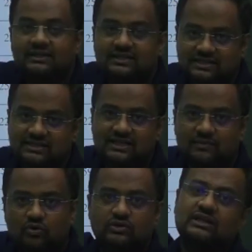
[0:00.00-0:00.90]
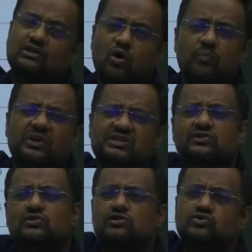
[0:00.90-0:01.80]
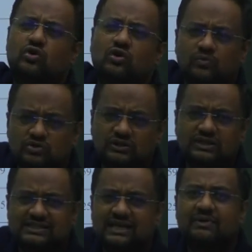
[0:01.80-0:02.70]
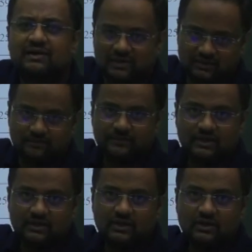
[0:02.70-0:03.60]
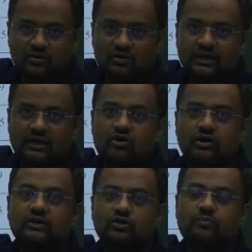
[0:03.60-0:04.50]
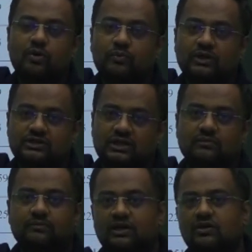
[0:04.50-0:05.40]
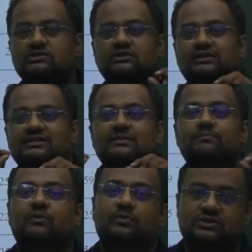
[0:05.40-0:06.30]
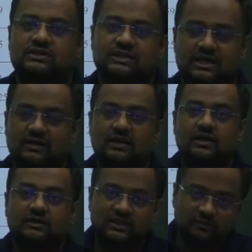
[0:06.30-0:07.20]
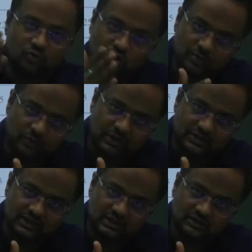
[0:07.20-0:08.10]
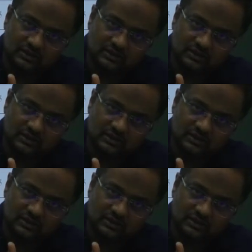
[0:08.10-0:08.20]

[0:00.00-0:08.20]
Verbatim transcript: seats are more, then competition is also almost in the same level. Okay, according to the population, because it is simple process. Now, there more population,